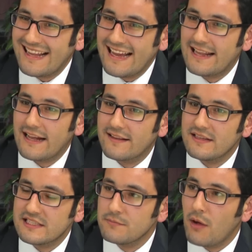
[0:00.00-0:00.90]
It had
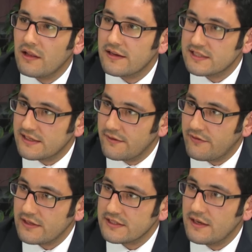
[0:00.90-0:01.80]
symbolic
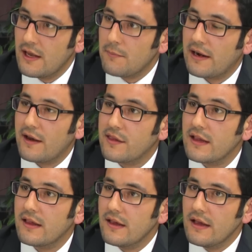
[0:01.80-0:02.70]
significance. But I think